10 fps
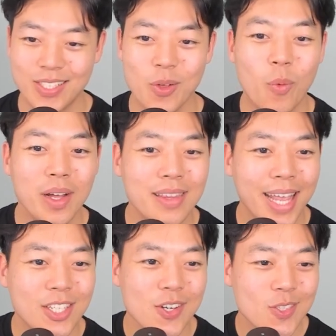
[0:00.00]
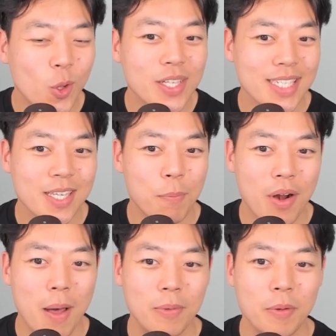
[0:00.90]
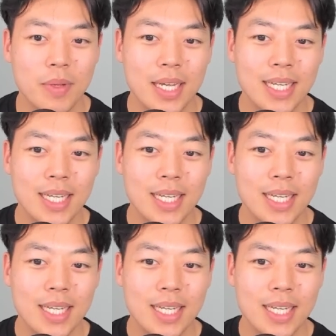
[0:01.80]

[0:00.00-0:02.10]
So what they just told us in the problem